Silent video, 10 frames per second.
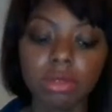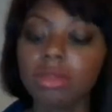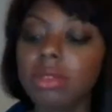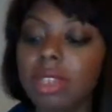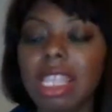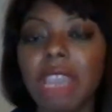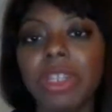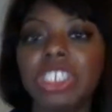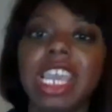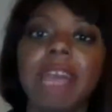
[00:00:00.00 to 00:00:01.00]
the
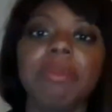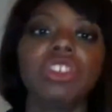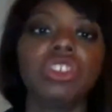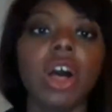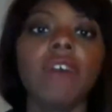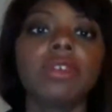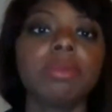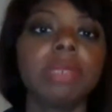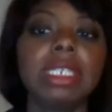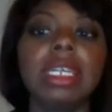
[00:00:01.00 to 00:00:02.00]
language camp just offered
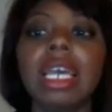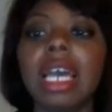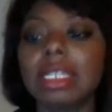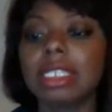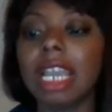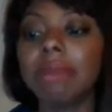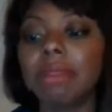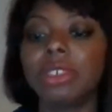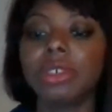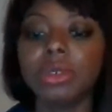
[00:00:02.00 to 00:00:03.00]
me a time
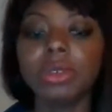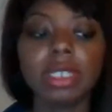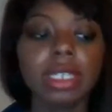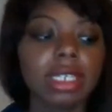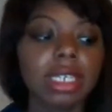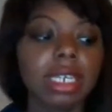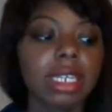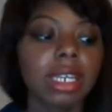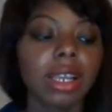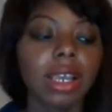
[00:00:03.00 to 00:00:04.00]
to
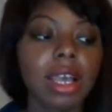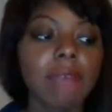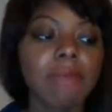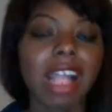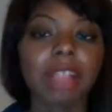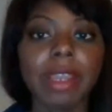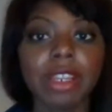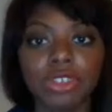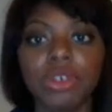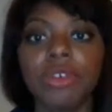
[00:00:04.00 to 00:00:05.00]
get acclimated
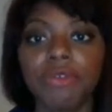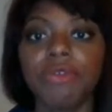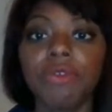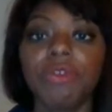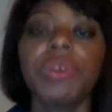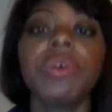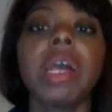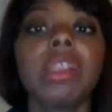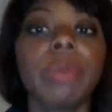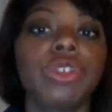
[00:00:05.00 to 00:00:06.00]
to a few
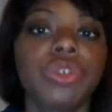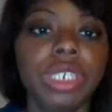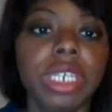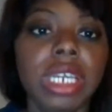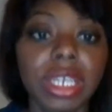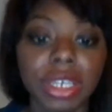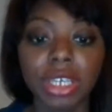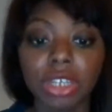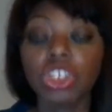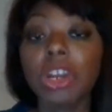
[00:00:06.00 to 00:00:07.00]
elementary
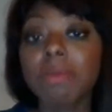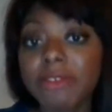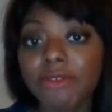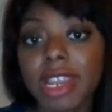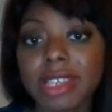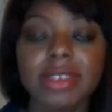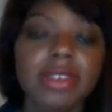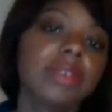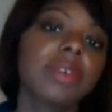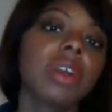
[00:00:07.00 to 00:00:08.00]
terms and
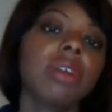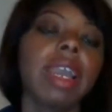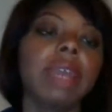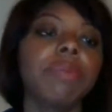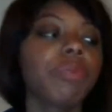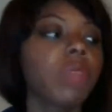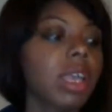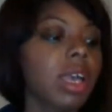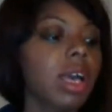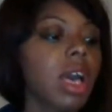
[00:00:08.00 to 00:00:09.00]
phrases, right?
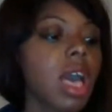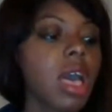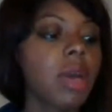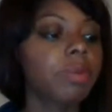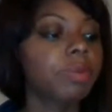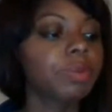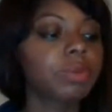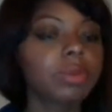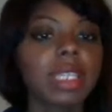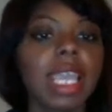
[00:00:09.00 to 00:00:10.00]
And
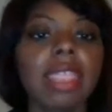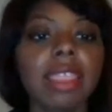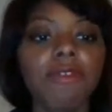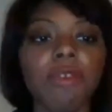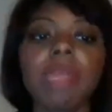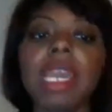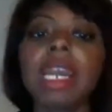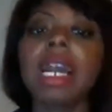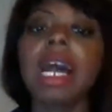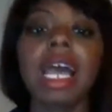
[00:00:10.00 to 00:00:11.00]
then from
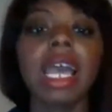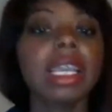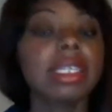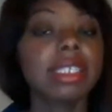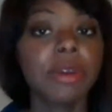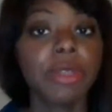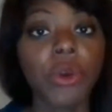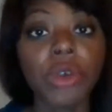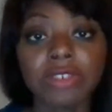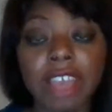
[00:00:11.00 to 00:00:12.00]
there, I stayed with the
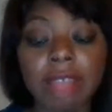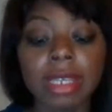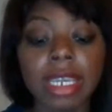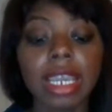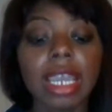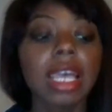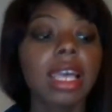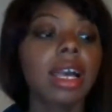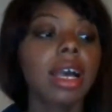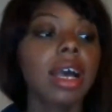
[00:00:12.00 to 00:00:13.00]
host family.
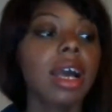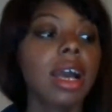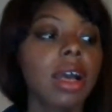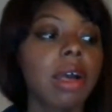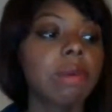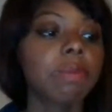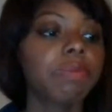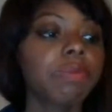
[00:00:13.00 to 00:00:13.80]
Um,